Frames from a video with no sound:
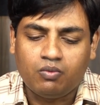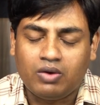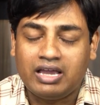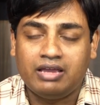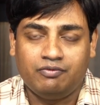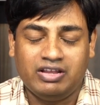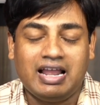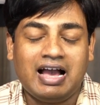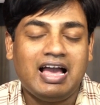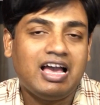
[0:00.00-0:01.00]
Why, when
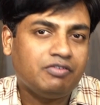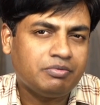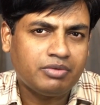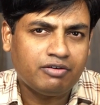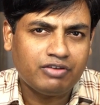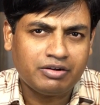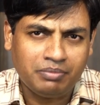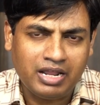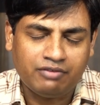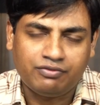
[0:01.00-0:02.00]
I have a
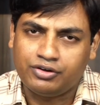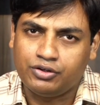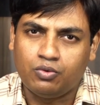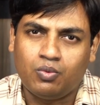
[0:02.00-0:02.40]
perfect plan for you,